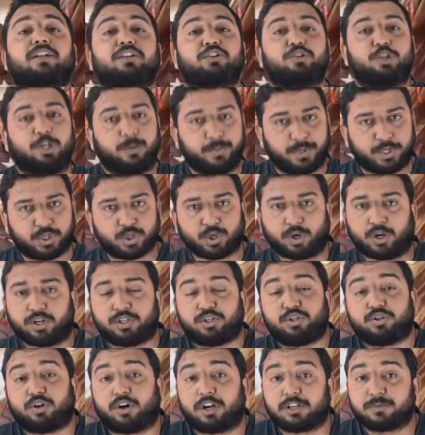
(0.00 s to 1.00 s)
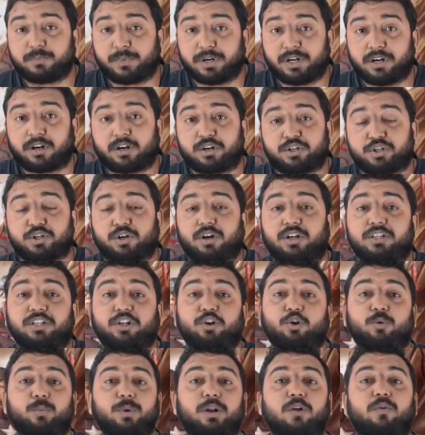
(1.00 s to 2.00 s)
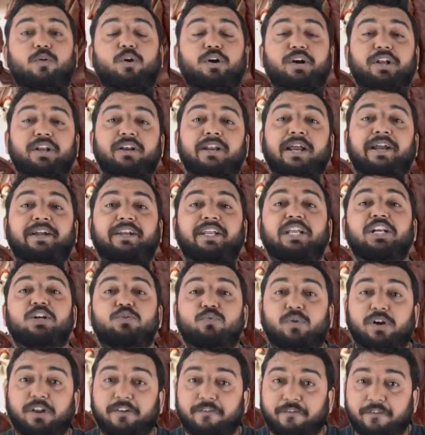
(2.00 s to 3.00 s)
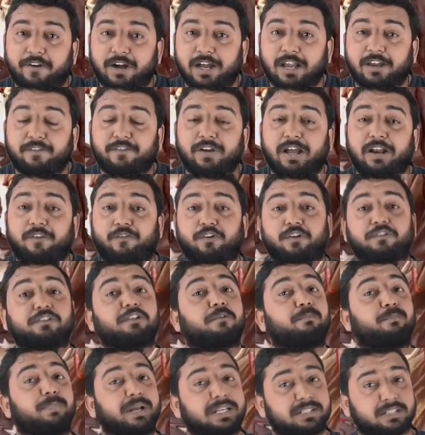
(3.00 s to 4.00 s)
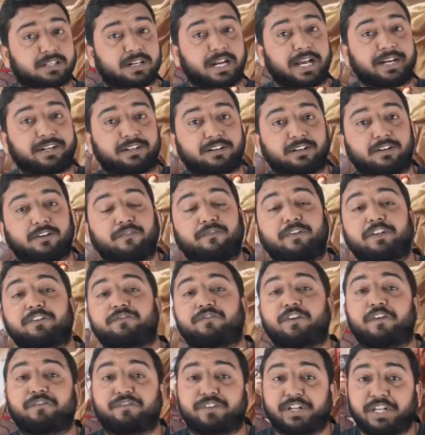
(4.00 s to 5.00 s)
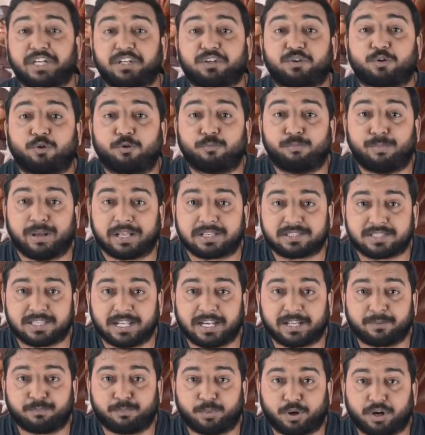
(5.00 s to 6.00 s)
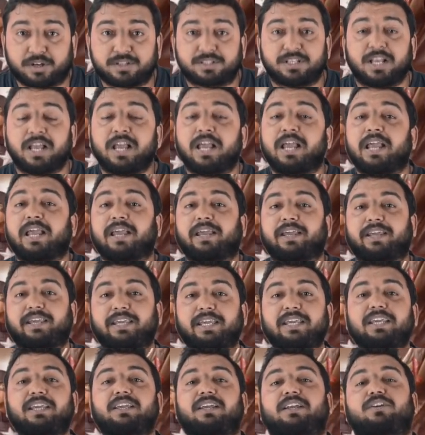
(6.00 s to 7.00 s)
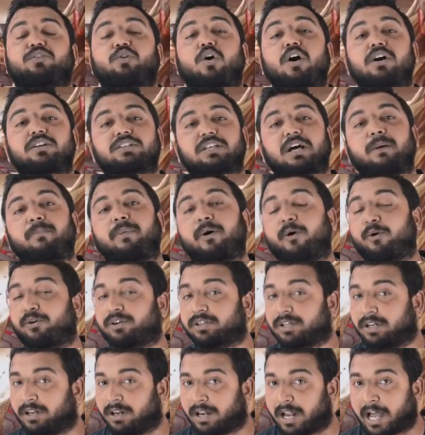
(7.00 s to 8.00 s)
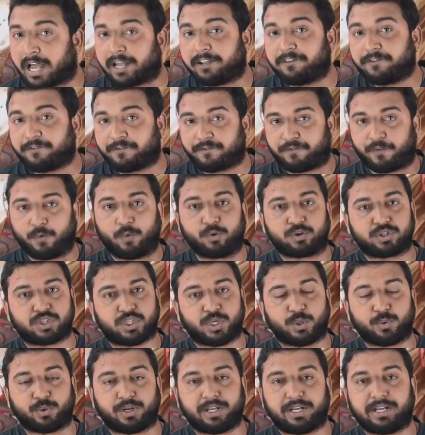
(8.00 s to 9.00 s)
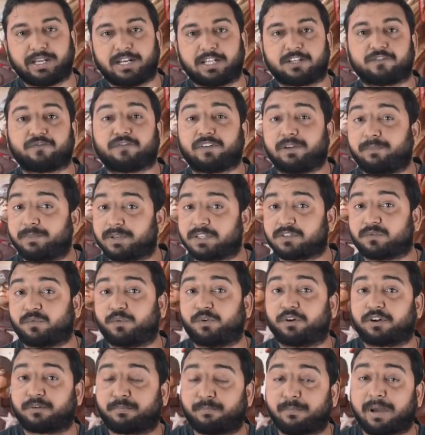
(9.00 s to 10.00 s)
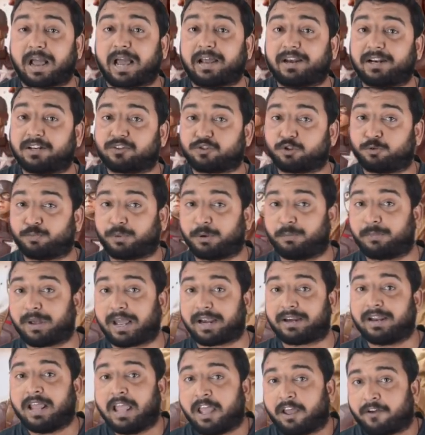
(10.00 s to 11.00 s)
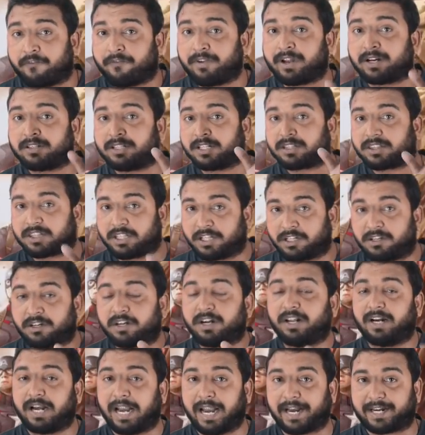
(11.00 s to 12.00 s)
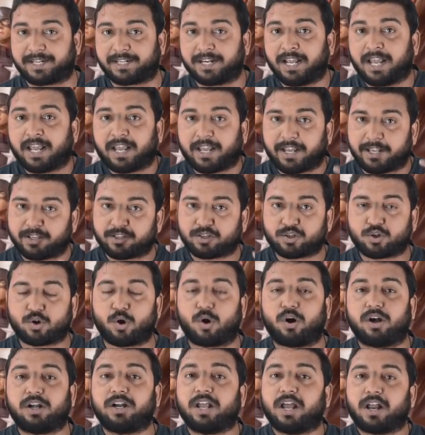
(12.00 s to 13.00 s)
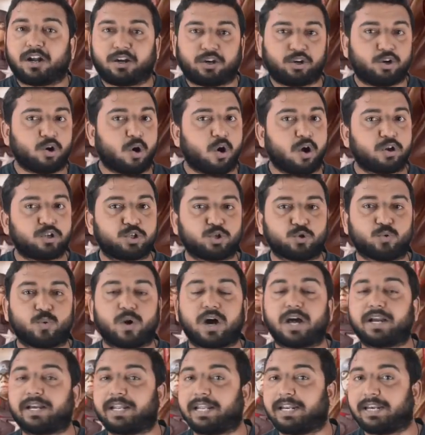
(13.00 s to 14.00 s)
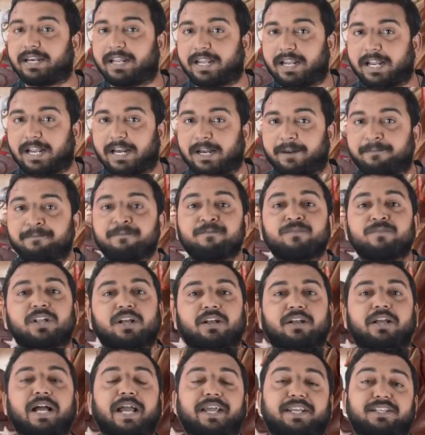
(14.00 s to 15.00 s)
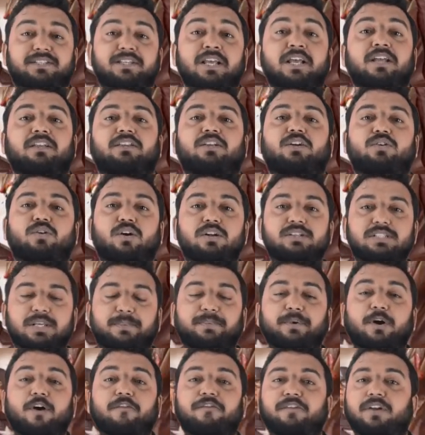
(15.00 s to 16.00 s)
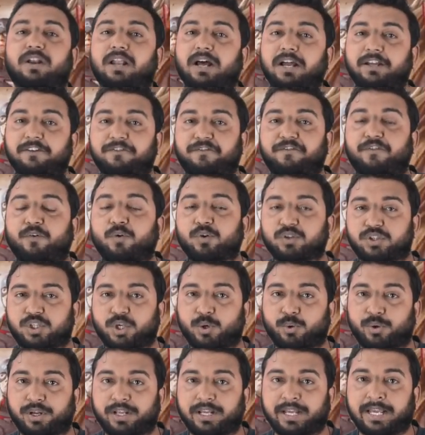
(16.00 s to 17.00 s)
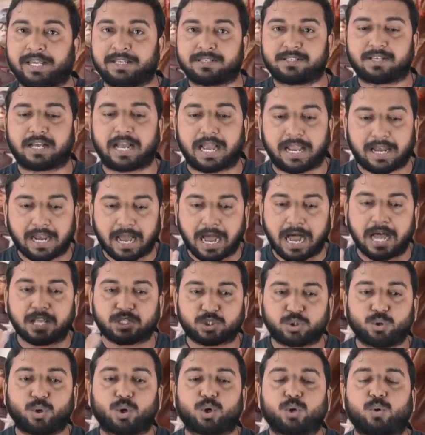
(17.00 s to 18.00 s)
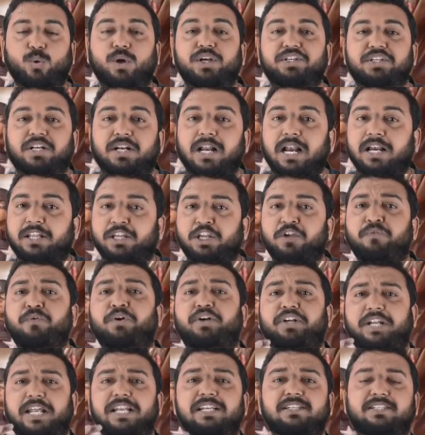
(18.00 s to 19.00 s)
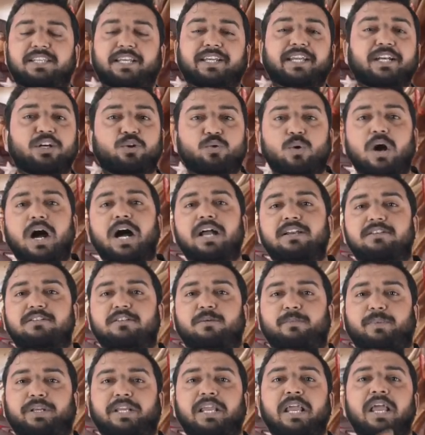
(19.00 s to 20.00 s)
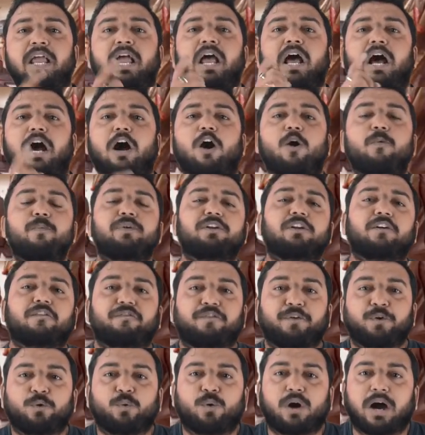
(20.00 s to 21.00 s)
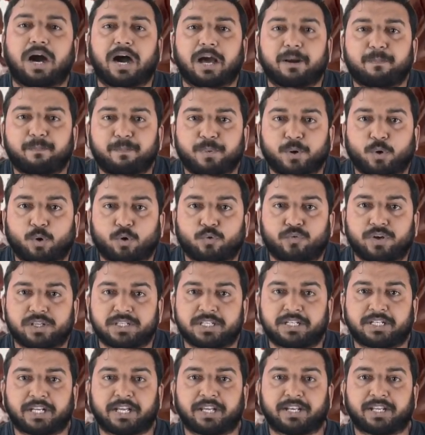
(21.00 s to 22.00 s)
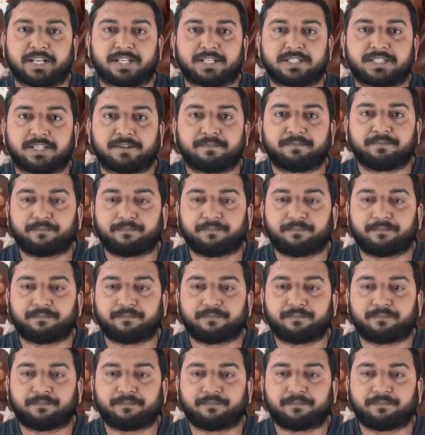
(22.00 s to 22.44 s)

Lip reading: G.B. Shaw, George Bernard Shaw, the Nobel Award in 1925 and one of the best writers with 52 best-selling books, he talks about life force theory in his famous book Man and Superman, where the third act is called Don Juan in Hell. Guys, the concept of life force theory is, I'll ask you a question, I'll give you 10 seconds to answer me. How many of you are pure vegetarians?